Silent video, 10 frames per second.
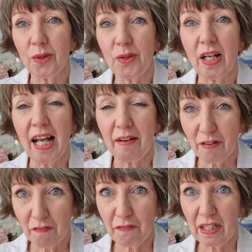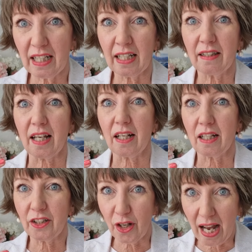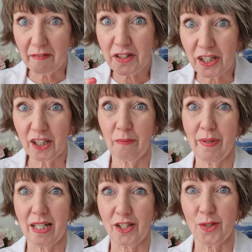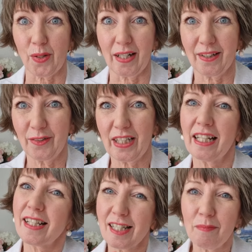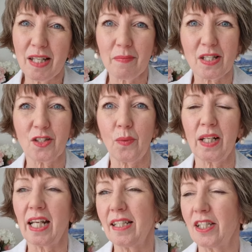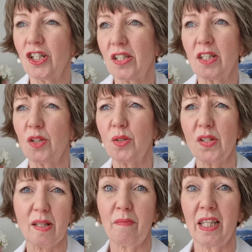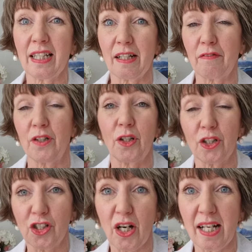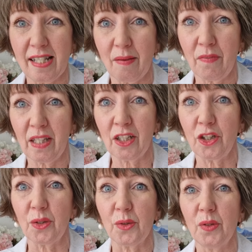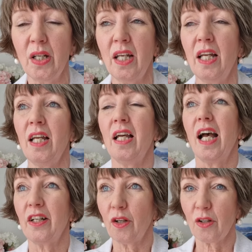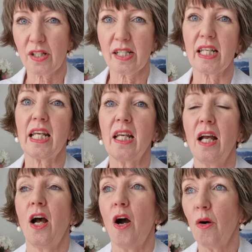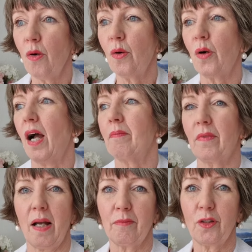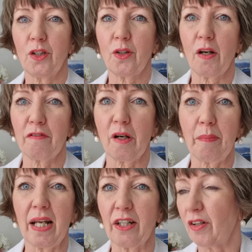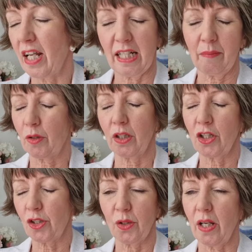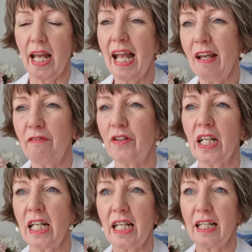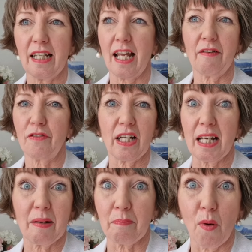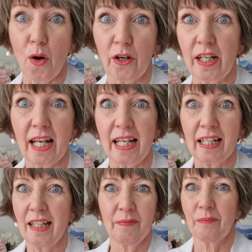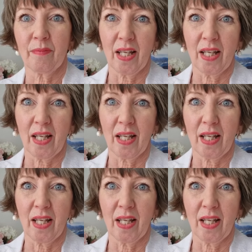don't have the feeling that you have to commit to it, okay? Because sometimes it's quite nice just to do something different or try something new and not say, oh, I'm going to go out for a bike ride and I'm going to do it every morning